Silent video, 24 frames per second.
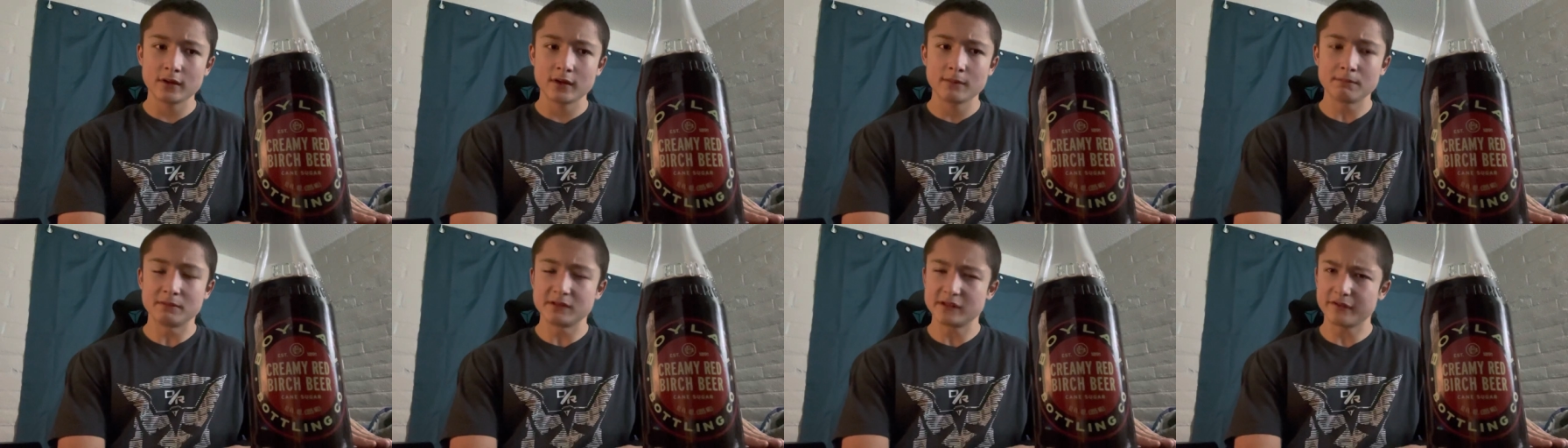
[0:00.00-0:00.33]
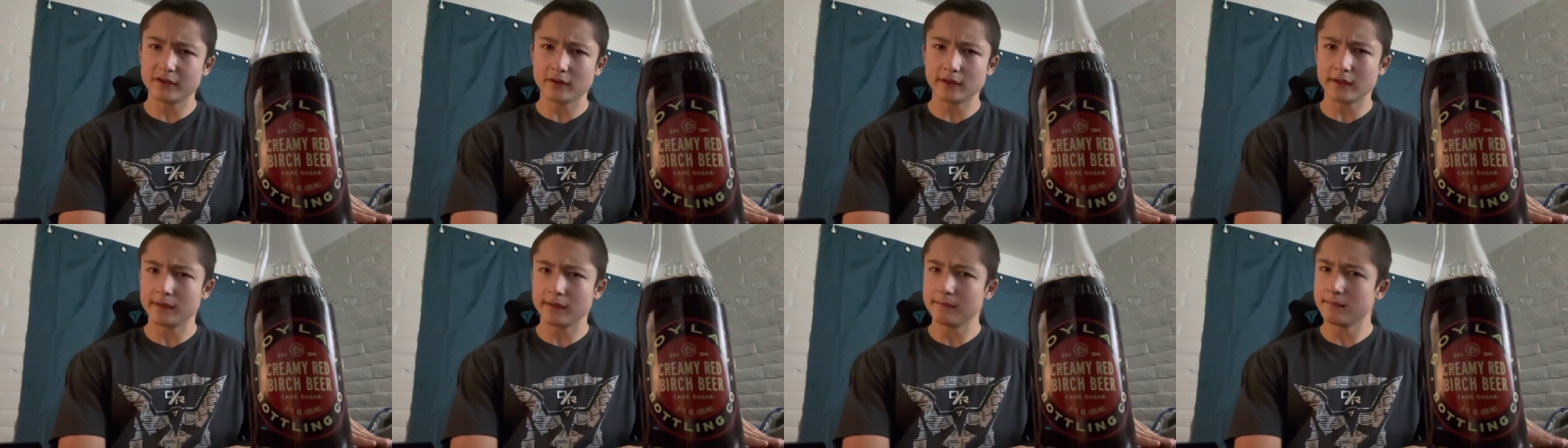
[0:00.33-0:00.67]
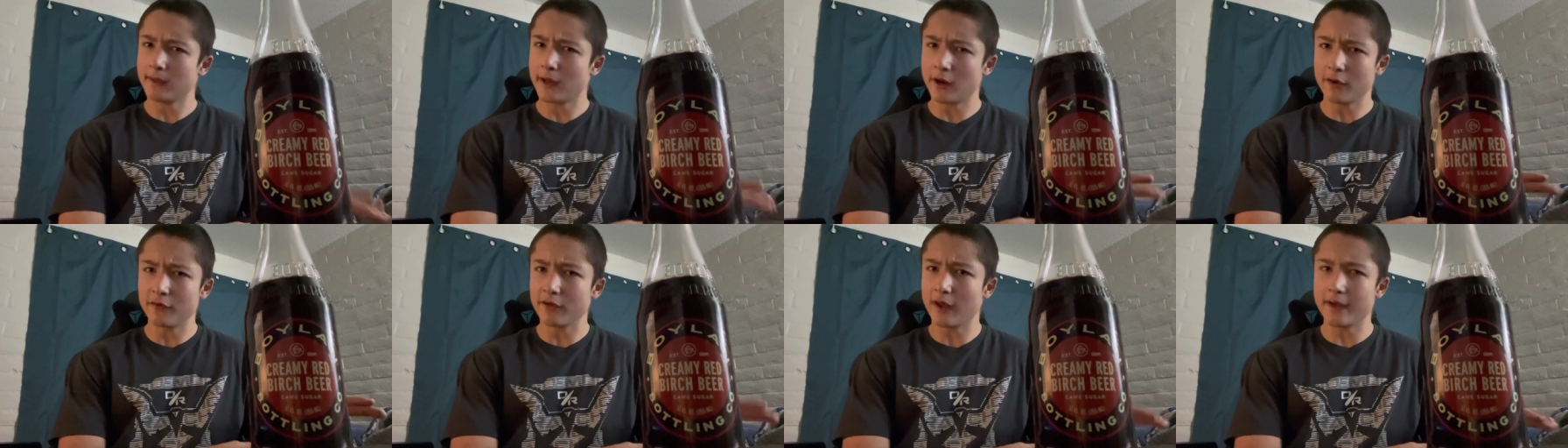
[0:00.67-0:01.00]
specifically,
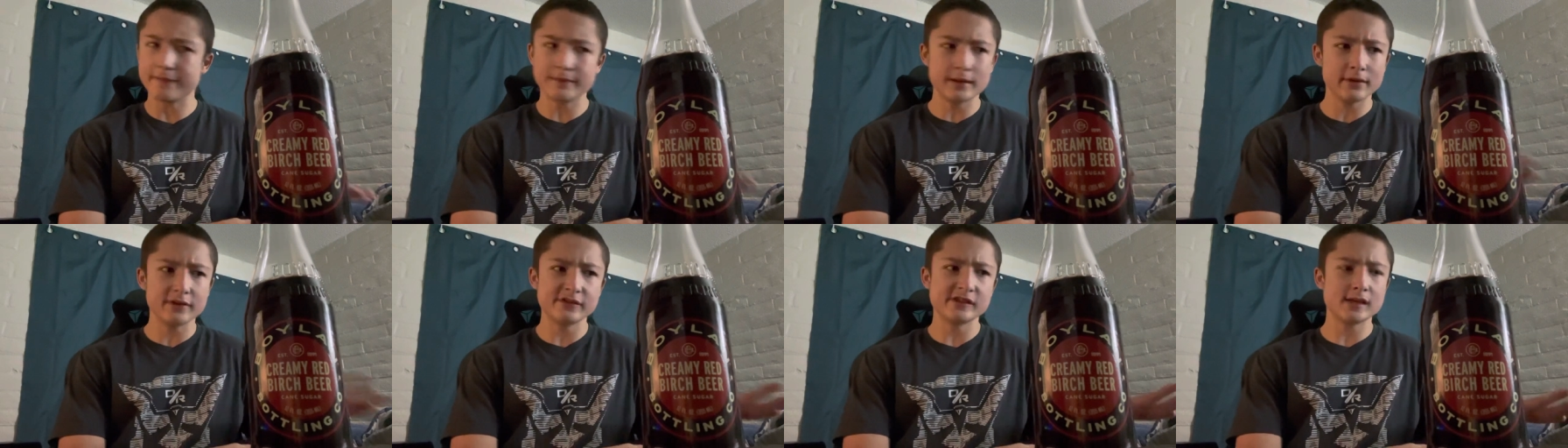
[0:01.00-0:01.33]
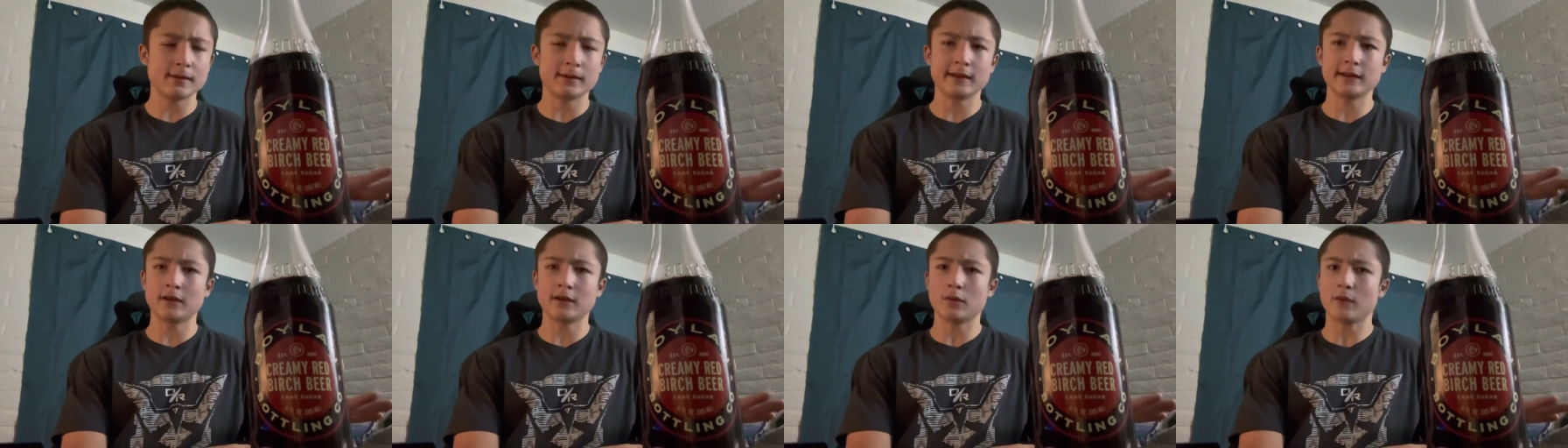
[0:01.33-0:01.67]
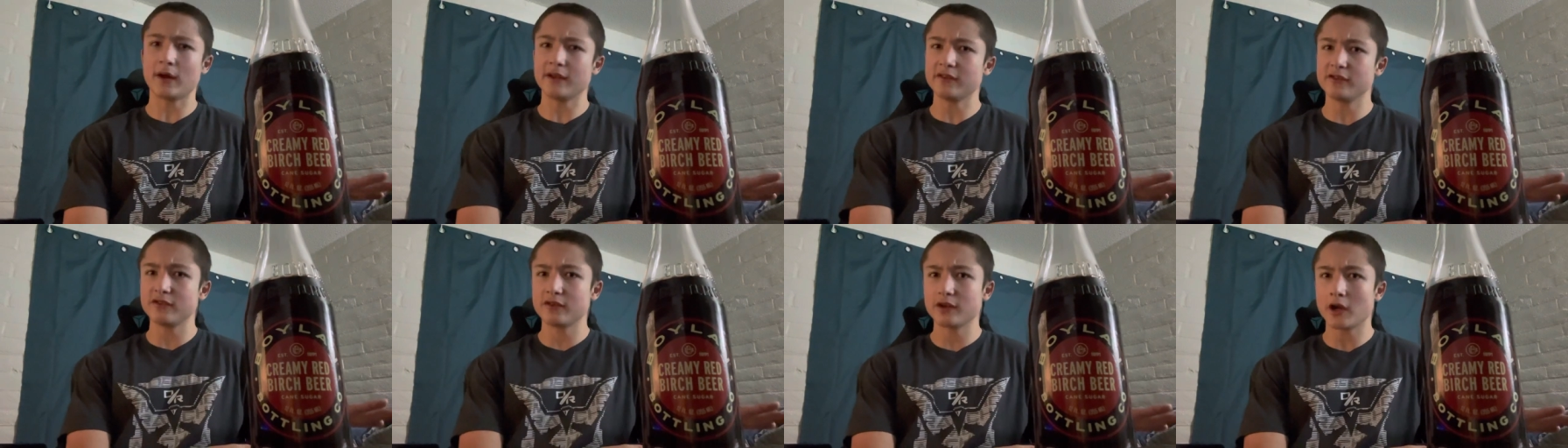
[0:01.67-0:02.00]
I don't, I've never seen it on the
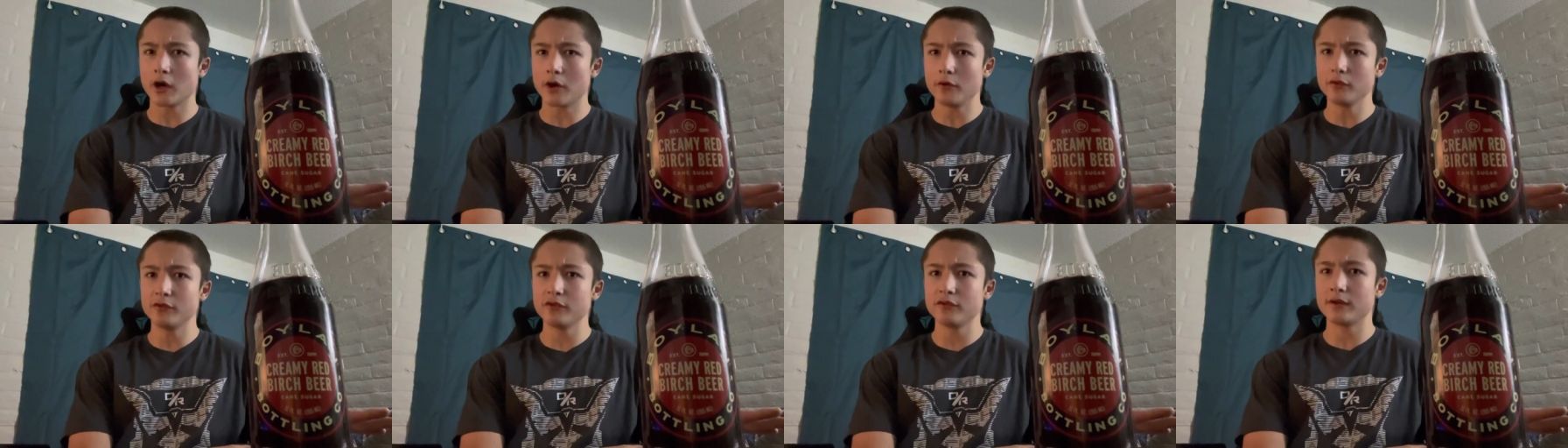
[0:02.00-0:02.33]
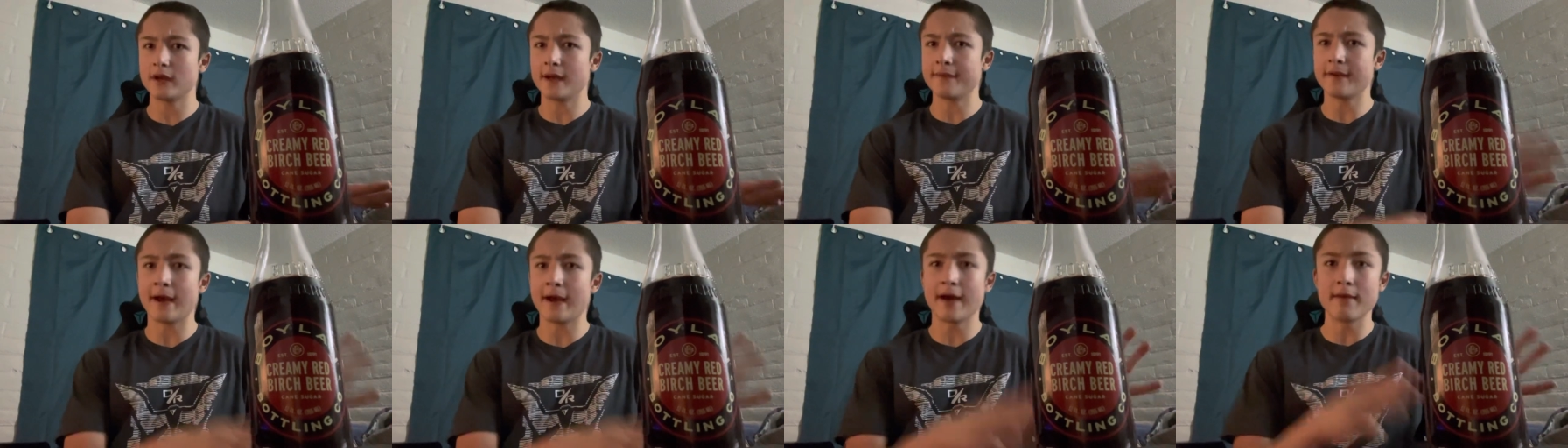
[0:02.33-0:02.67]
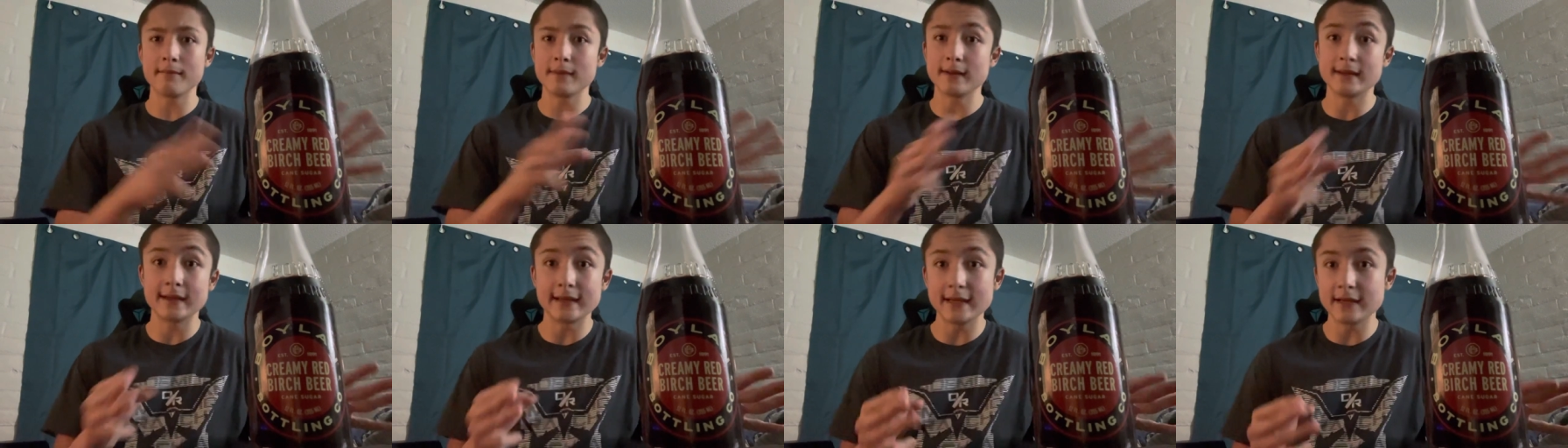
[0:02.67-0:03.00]
West Coast. I haven't
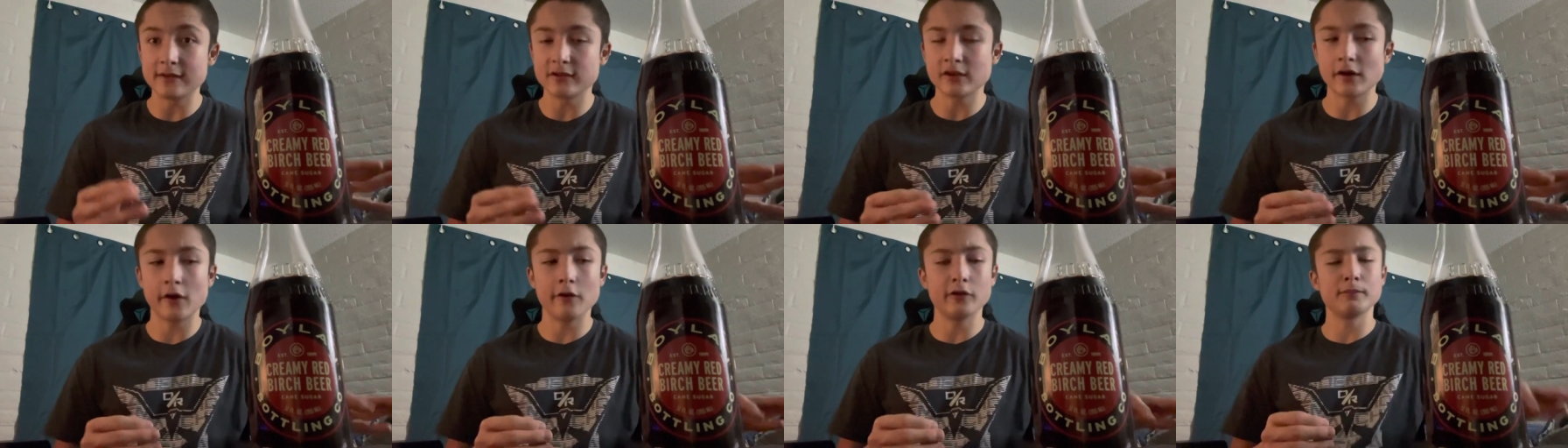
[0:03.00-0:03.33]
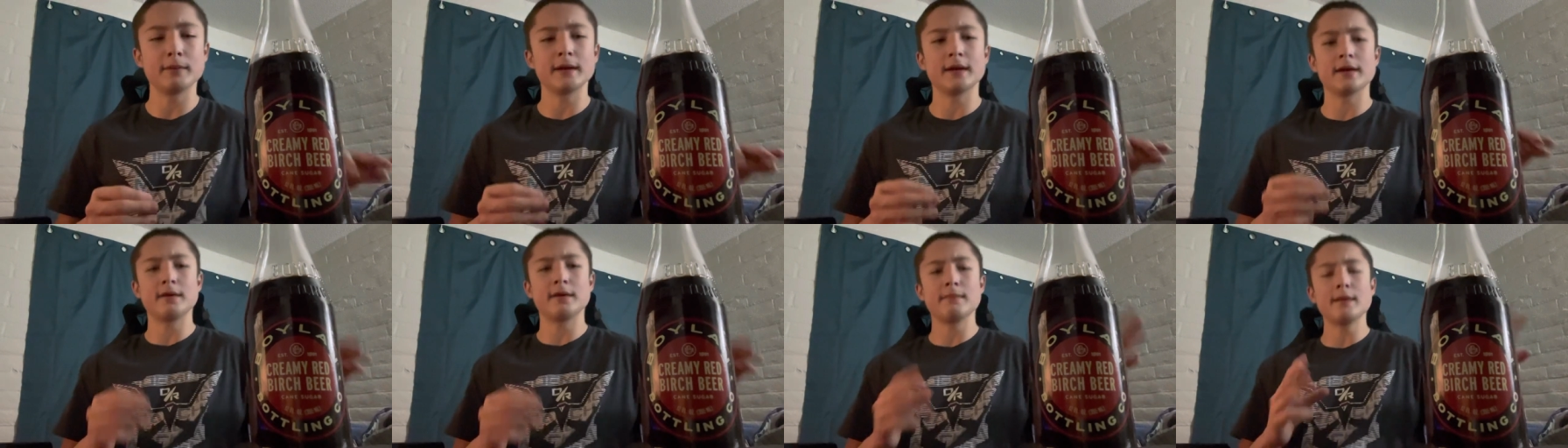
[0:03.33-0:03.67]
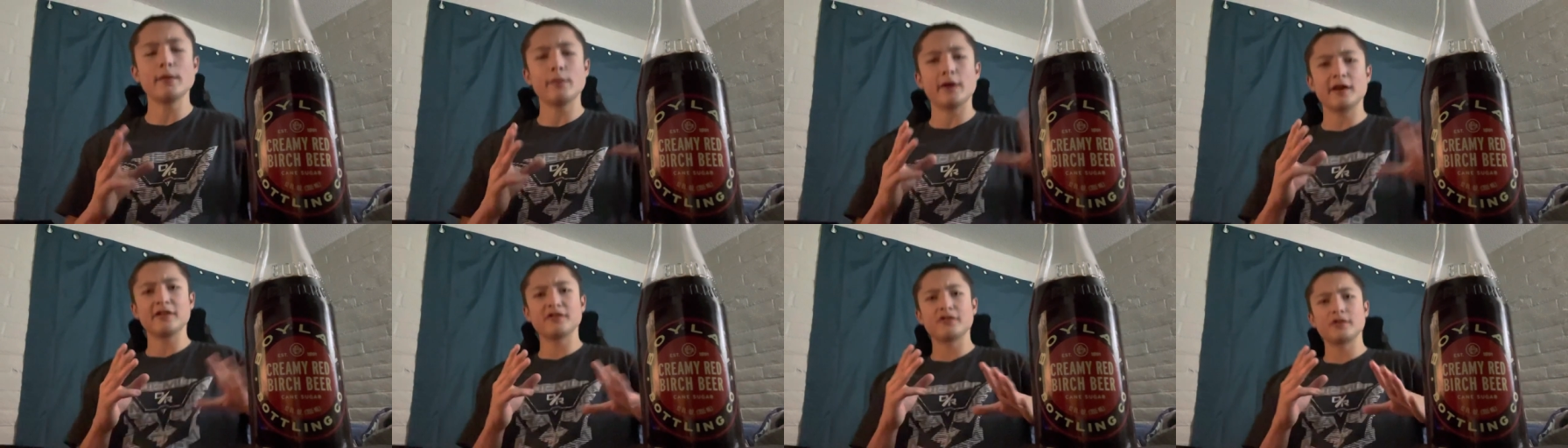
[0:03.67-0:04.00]
been to the East Coast, but in the
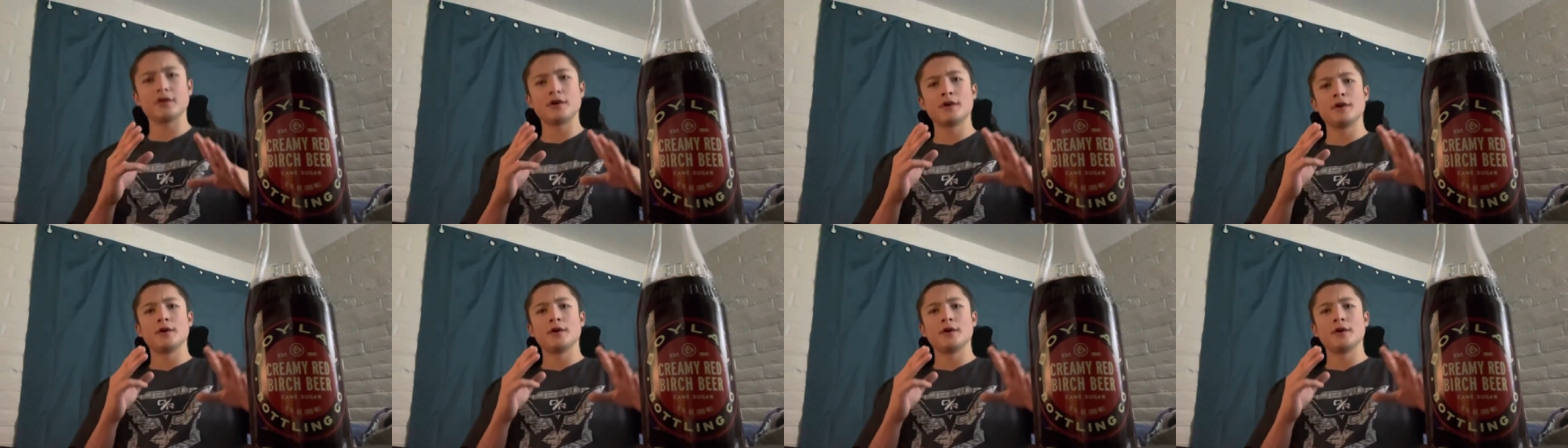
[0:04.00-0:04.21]
Midwest,